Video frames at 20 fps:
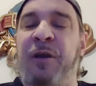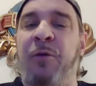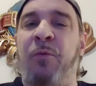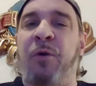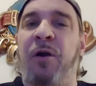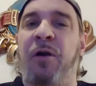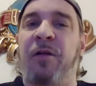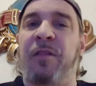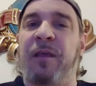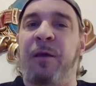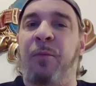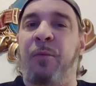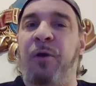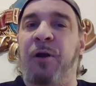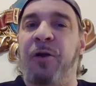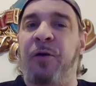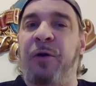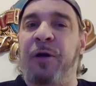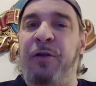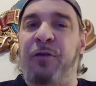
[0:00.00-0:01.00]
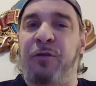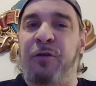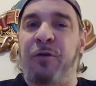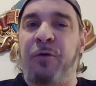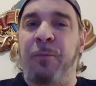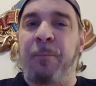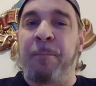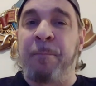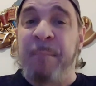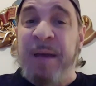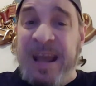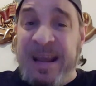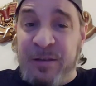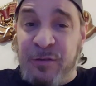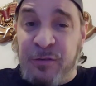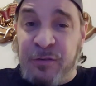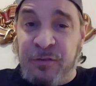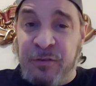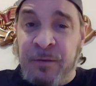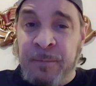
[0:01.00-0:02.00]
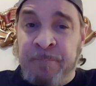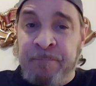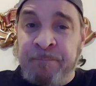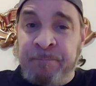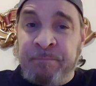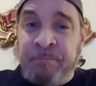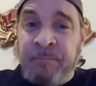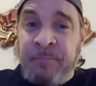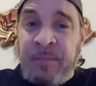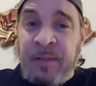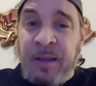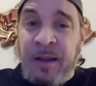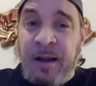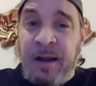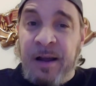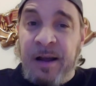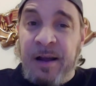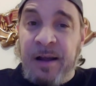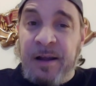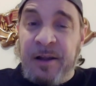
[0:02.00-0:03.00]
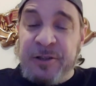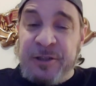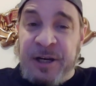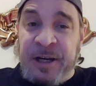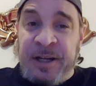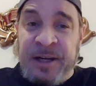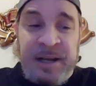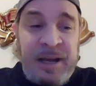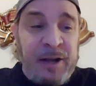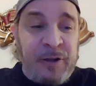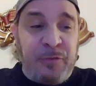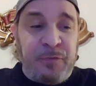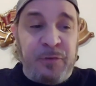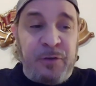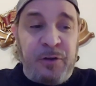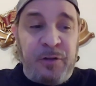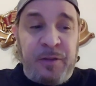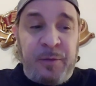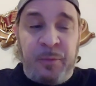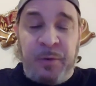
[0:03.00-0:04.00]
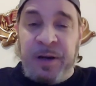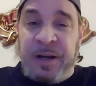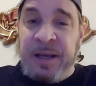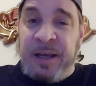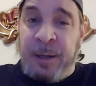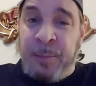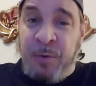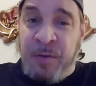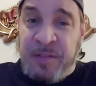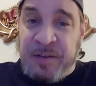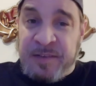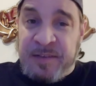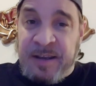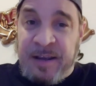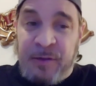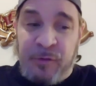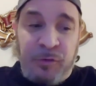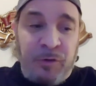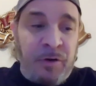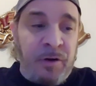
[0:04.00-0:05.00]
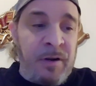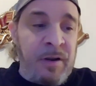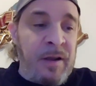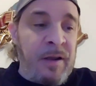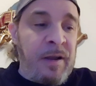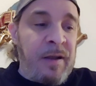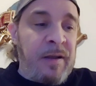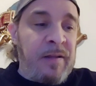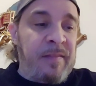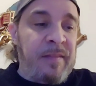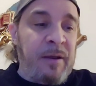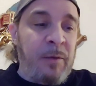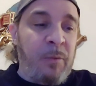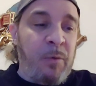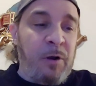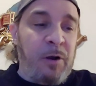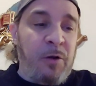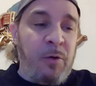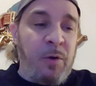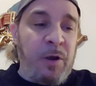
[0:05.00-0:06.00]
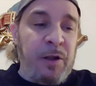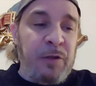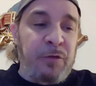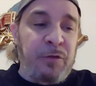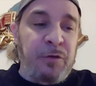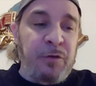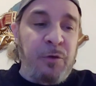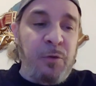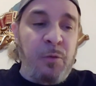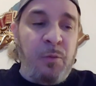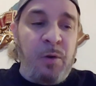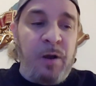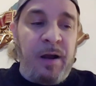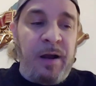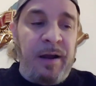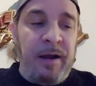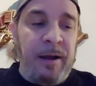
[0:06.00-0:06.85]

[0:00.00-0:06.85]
thing where they were going to mace Johnny Knoxville. They were going to hit him with a taser. They were going to